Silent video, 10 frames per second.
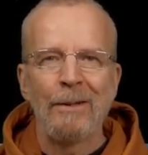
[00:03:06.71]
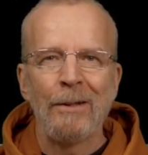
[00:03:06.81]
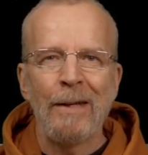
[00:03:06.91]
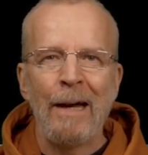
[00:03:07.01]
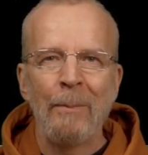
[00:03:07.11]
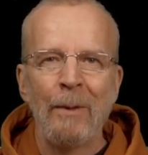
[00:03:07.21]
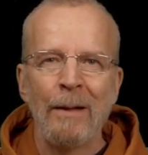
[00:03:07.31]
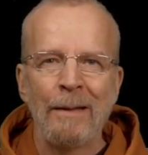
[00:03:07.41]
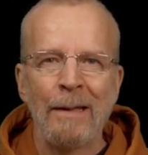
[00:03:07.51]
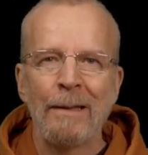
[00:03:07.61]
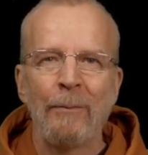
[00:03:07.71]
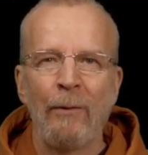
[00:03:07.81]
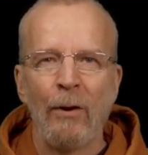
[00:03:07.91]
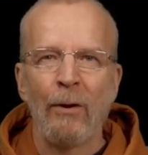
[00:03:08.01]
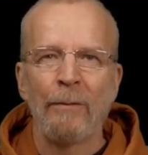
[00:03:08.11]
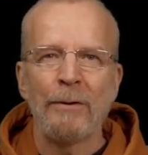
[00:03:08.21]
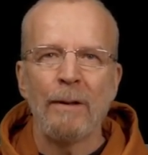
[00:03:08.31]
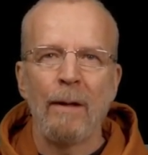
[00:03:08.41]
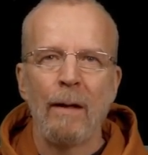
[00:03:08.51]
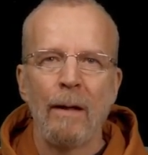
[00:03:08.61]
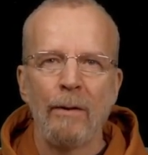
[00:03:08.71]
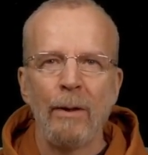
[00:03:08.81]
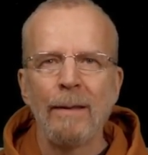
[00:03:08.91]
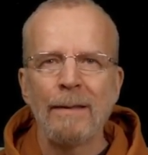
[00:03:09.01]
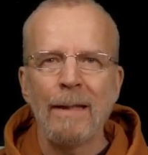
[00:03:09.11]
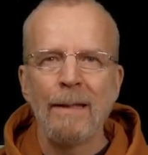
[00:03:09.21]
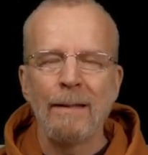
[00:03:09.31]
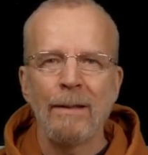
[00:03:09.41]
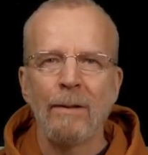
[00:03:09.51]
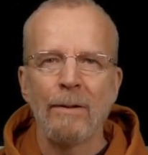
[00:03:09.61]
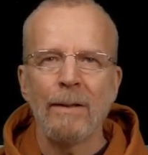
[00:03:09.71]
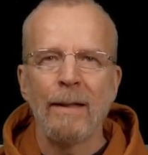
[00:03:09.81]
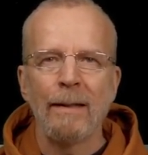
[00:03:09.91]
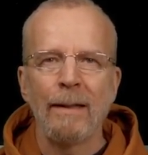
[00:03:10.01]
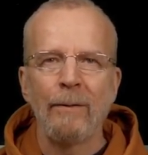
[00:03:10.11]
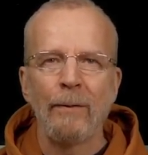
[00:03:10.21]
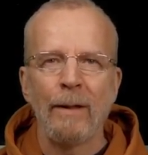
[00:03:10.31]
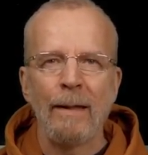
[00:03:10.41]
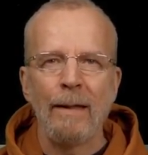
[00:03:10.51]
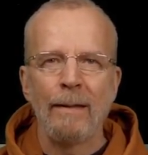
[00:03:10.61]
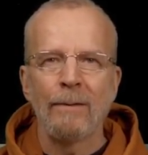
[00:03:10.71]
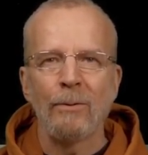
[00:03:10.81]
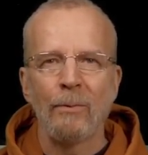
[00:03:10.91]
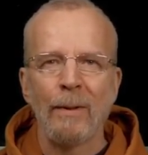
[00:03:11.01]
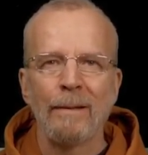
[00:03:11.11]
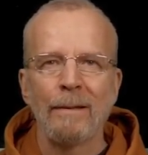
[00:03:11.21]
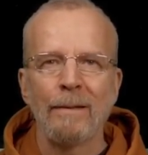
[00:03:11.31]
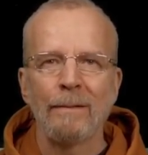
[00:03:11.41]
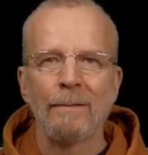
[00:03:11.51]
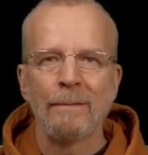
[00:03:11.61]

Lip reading: The camera that Flurv thinks is a scientific instrument.